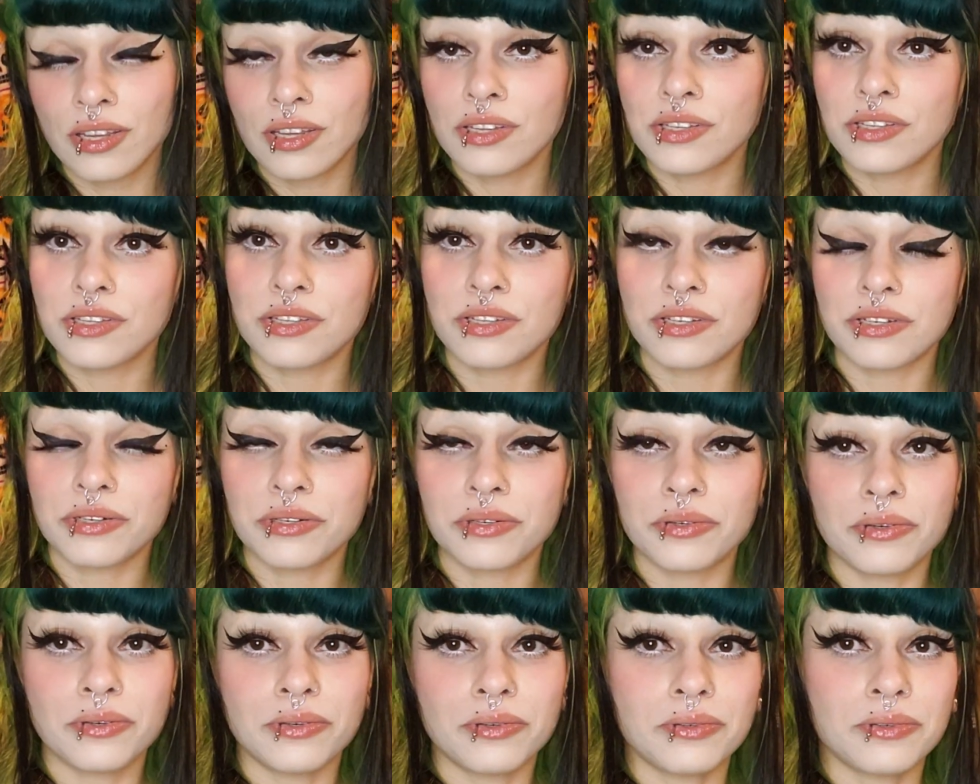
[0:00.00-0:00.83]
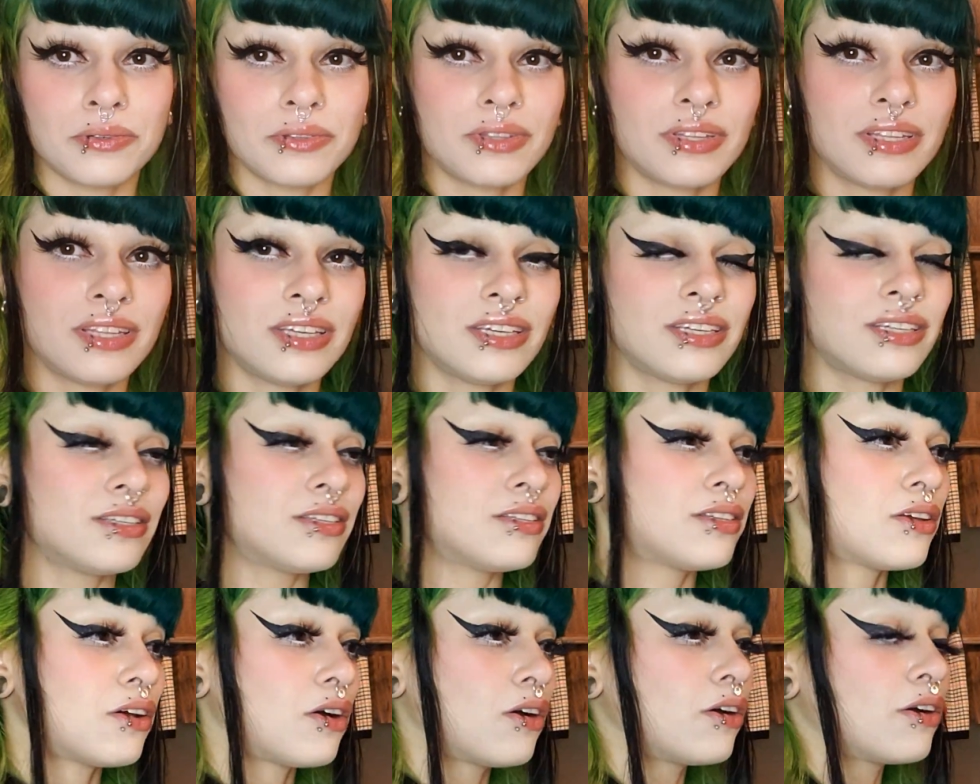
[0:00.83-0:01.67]
So
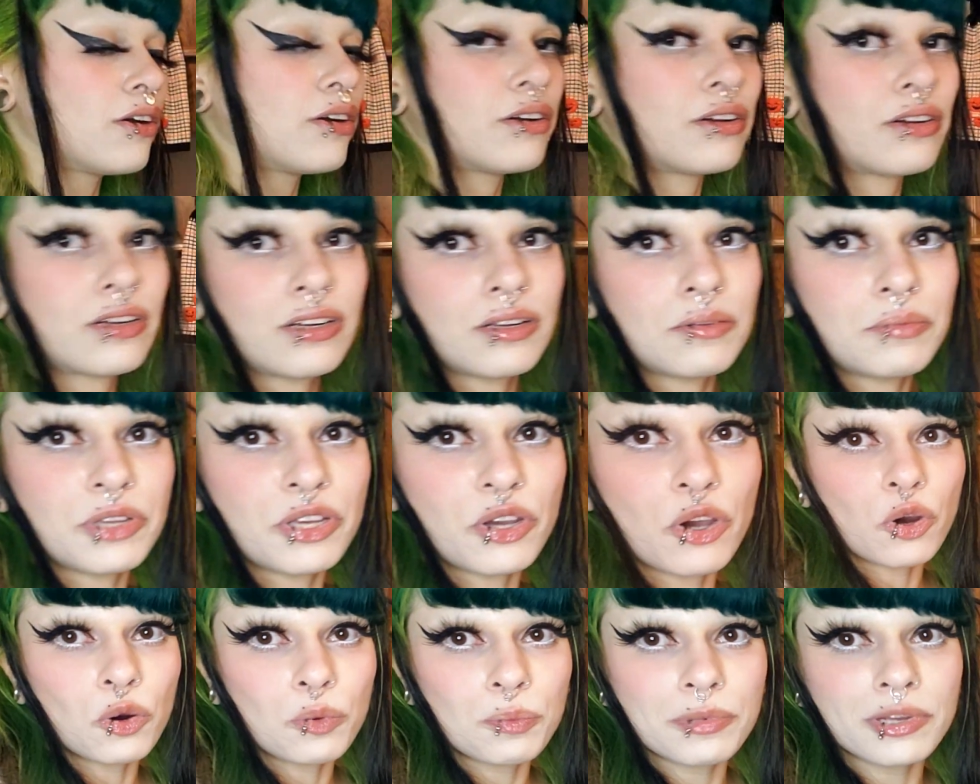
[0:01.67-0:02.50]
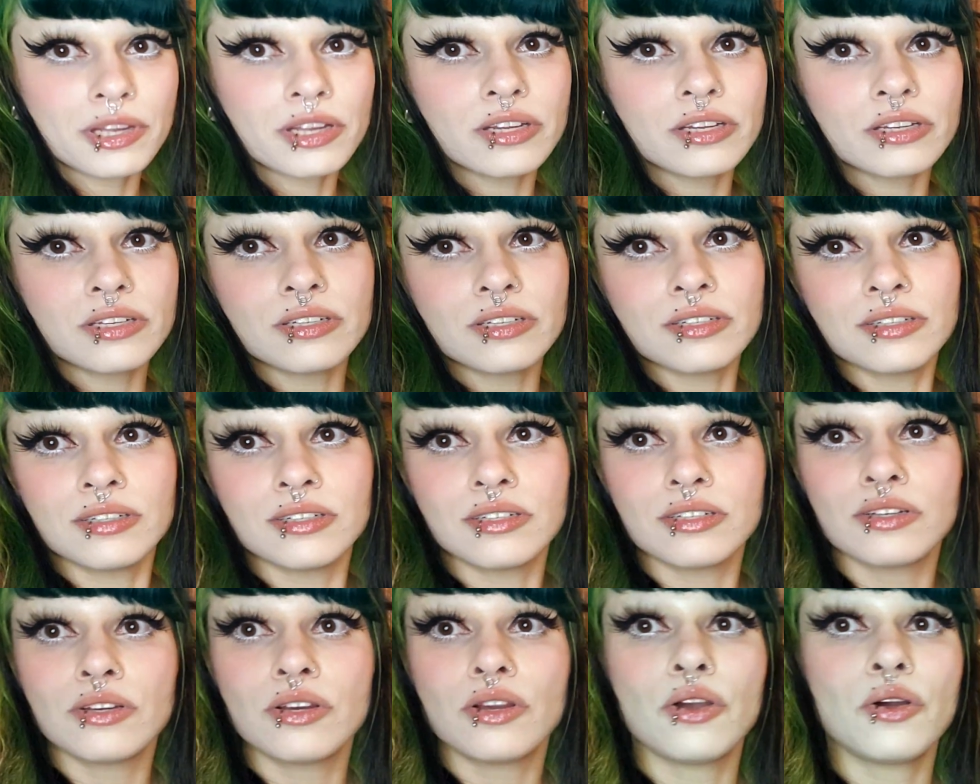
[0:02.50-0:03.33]
these are going to opened
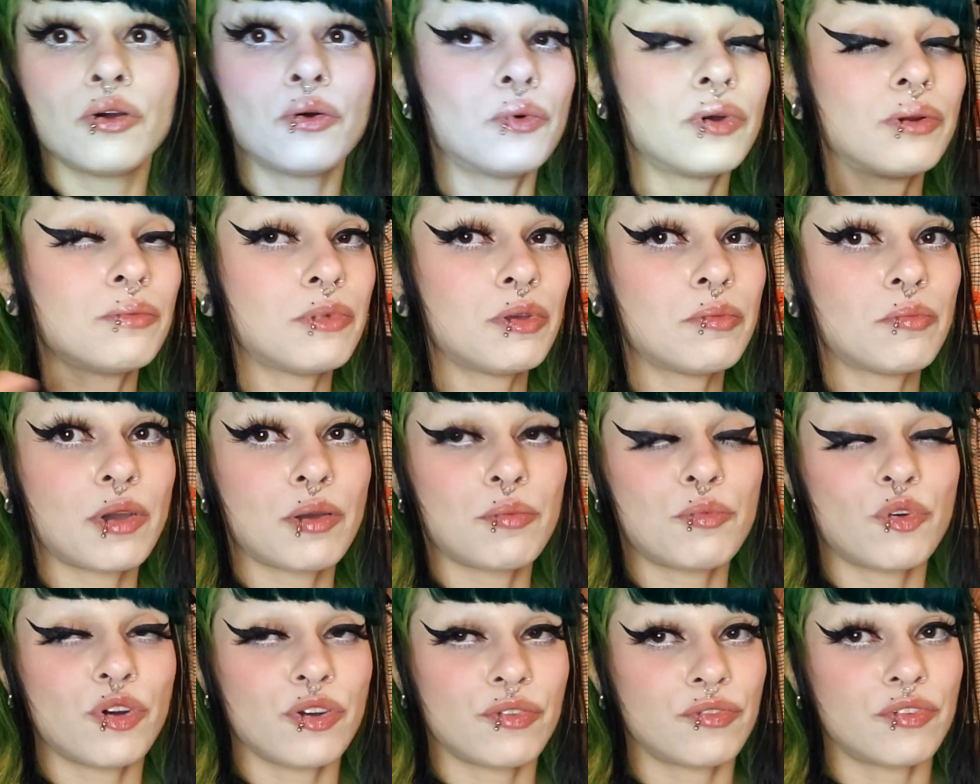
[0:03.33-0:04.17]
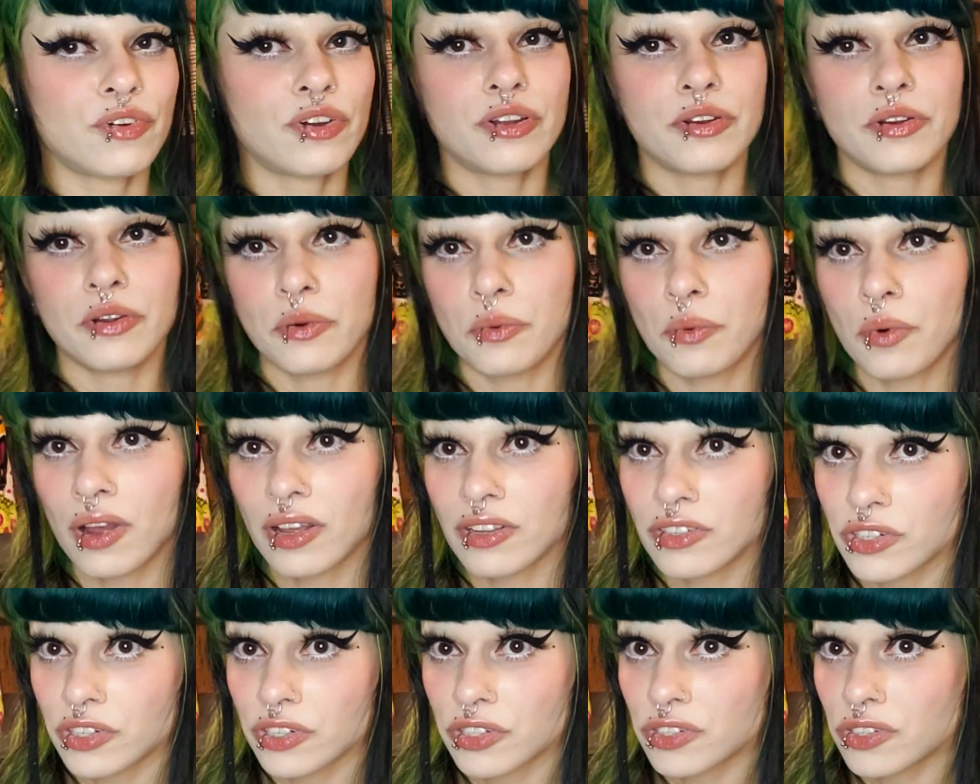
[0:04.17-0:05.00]
when me and my boyfriend are
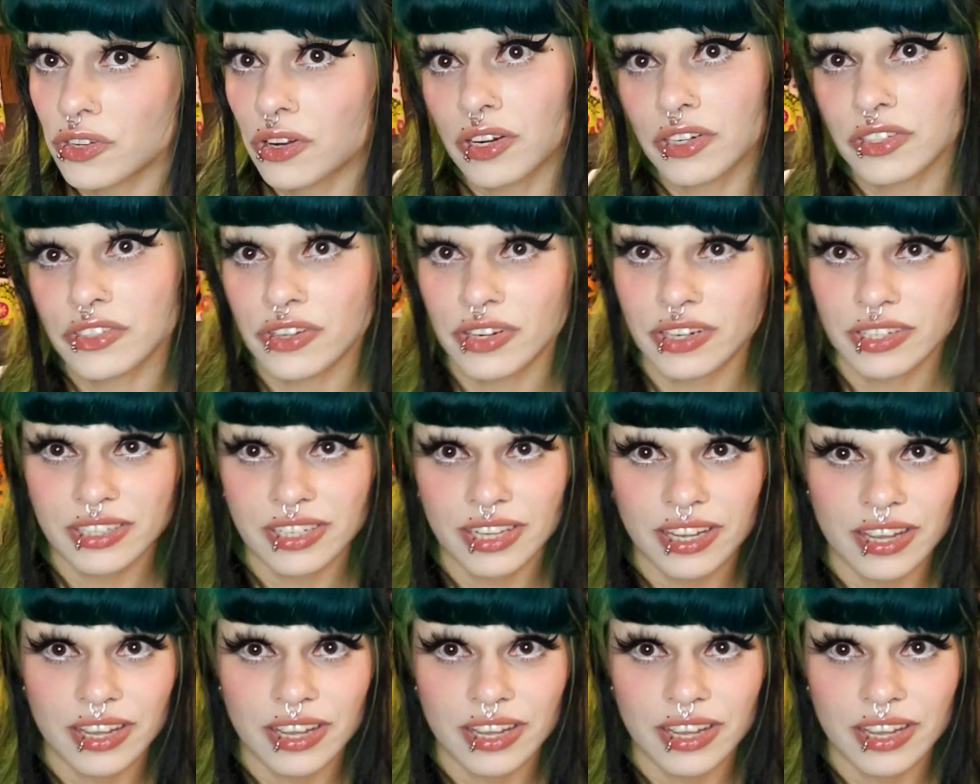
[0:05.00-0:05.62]
watching Star Trek